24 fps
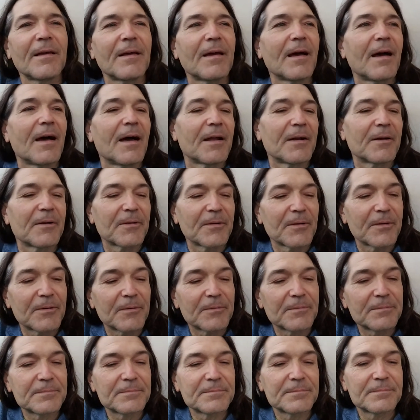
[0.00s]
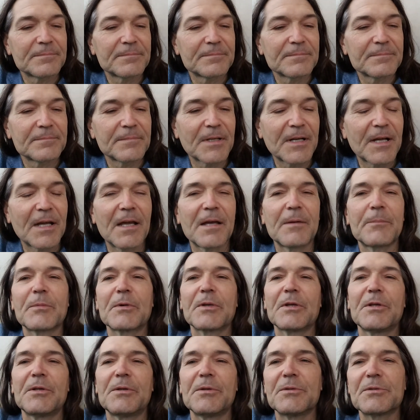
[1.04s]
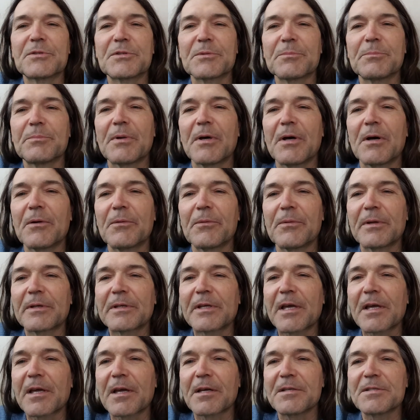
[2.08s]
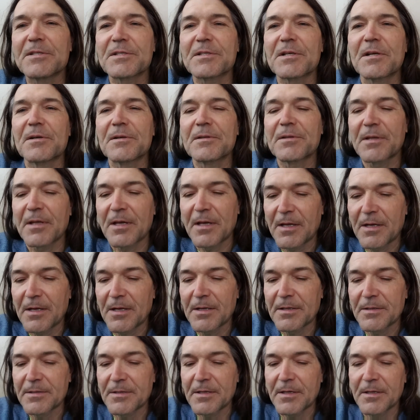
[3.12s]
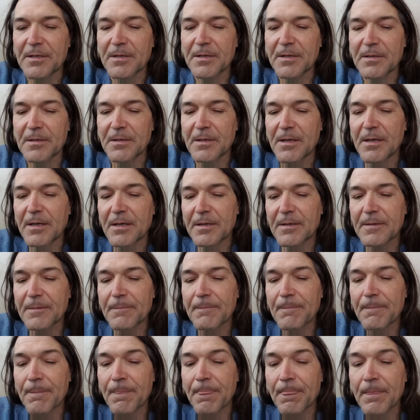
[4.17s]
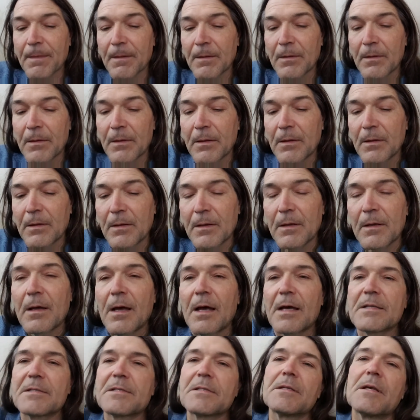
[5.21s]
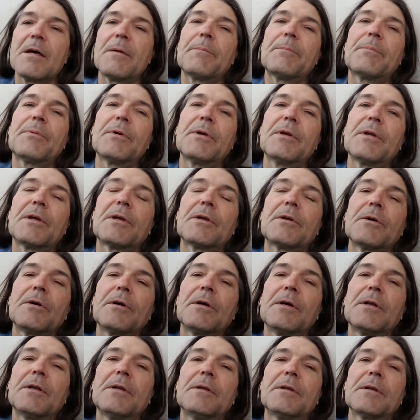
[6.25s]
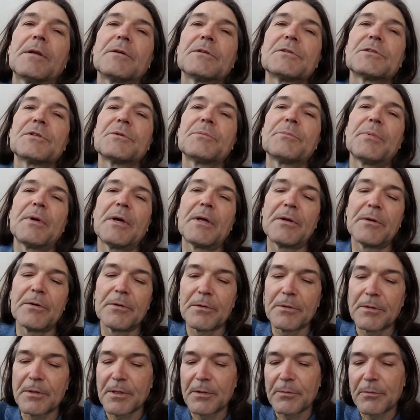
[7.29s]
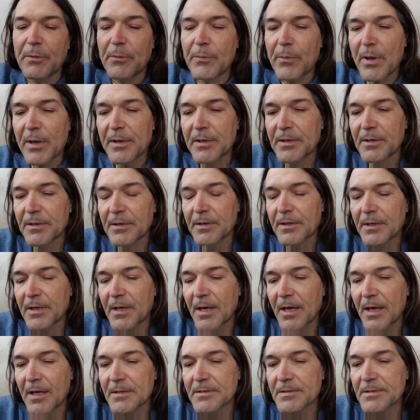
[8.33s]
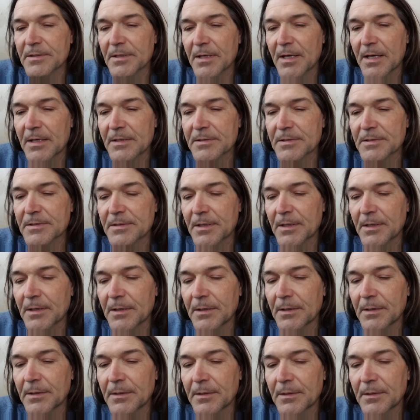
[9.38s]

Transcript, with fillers: I don't know. But I am going to do some bell ringing. I start that at 10 o'clock. I slept pretty good. I was in bed early. We read to the cats last night.